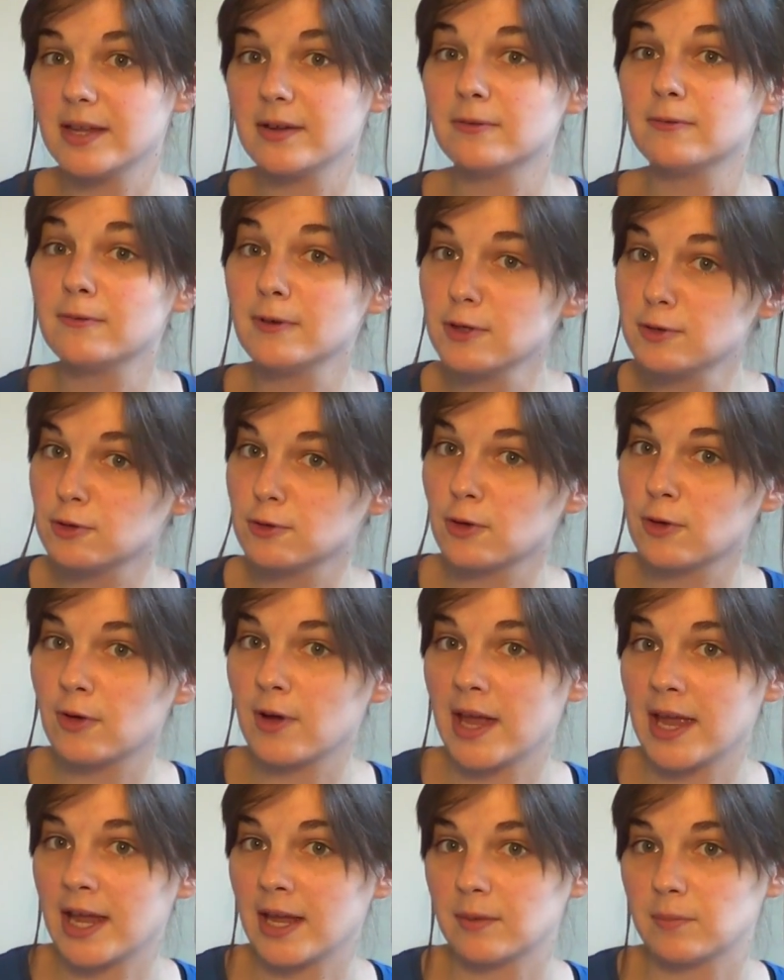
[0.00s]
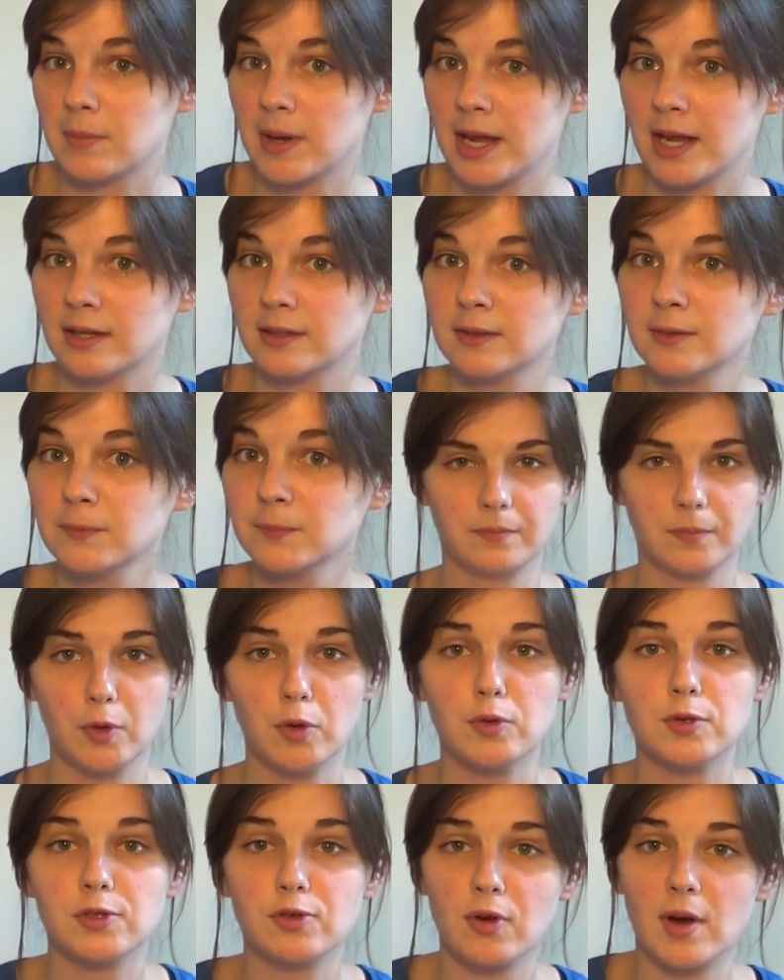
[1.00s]
the original Ant-Man,
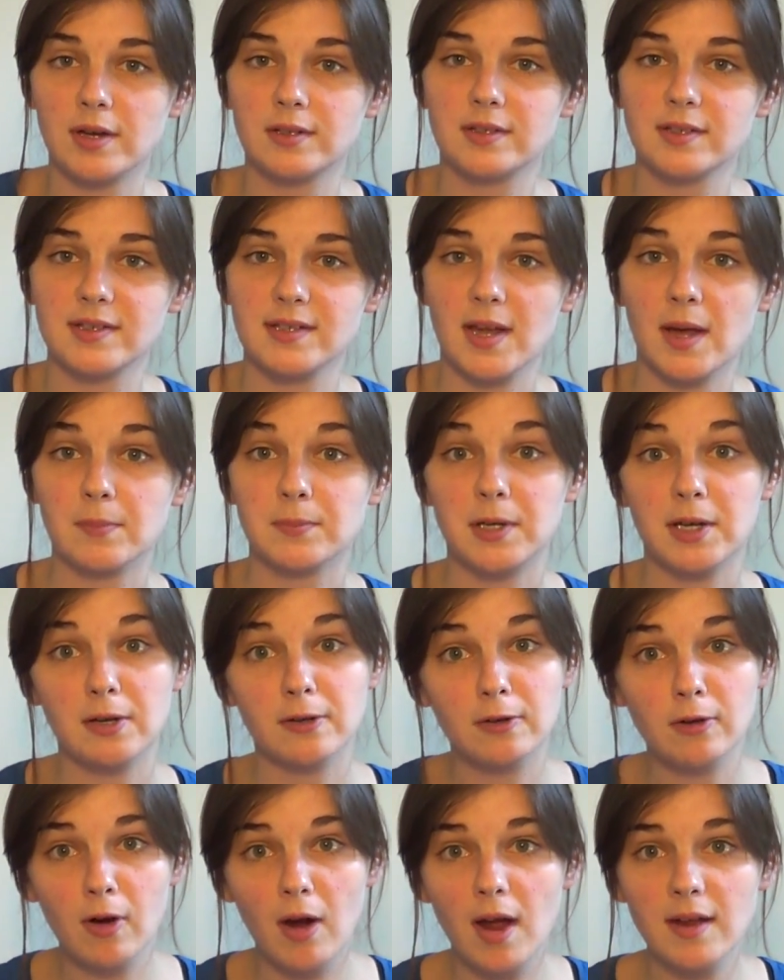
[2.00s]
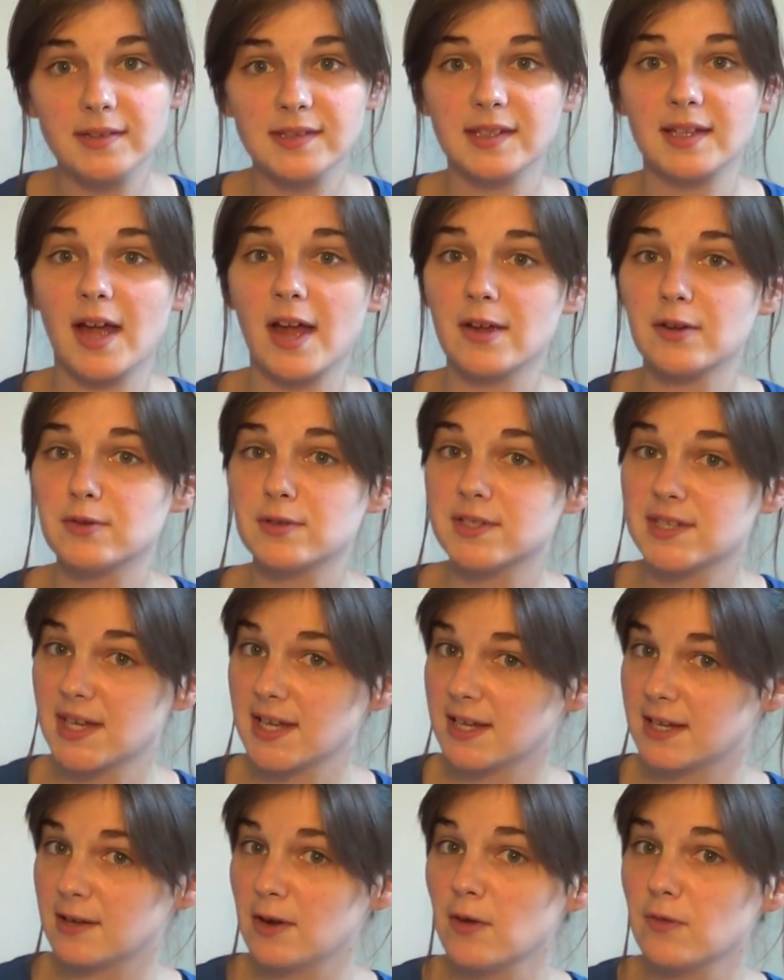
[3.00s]
who's trying to stop Darren Cross, the guy who's
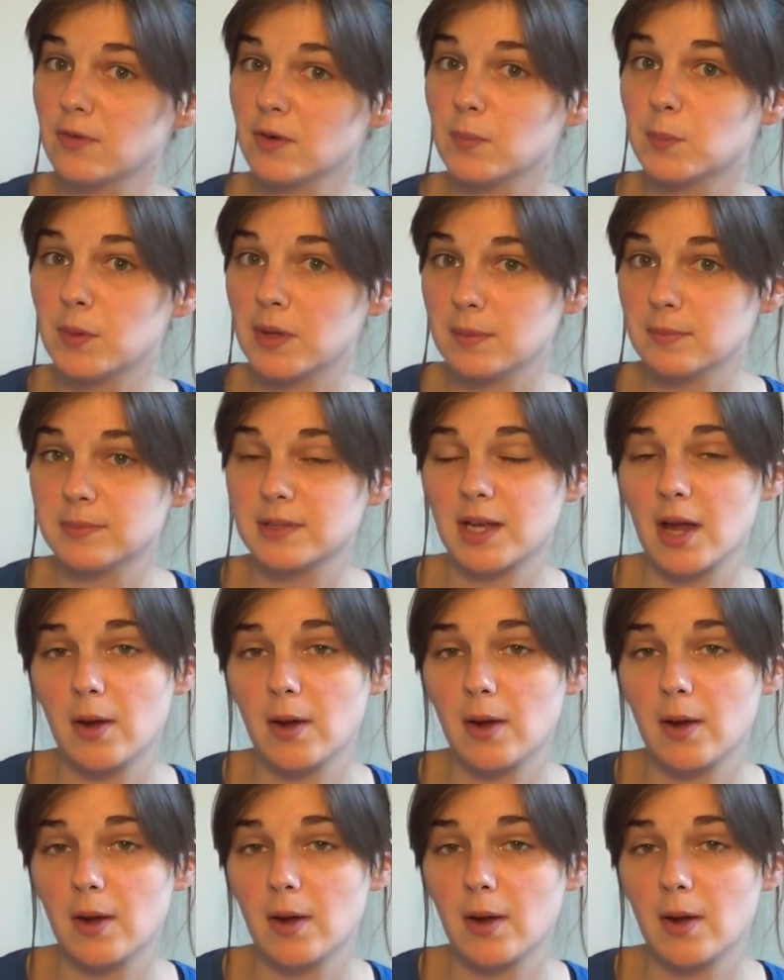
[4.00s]
taken over Pym's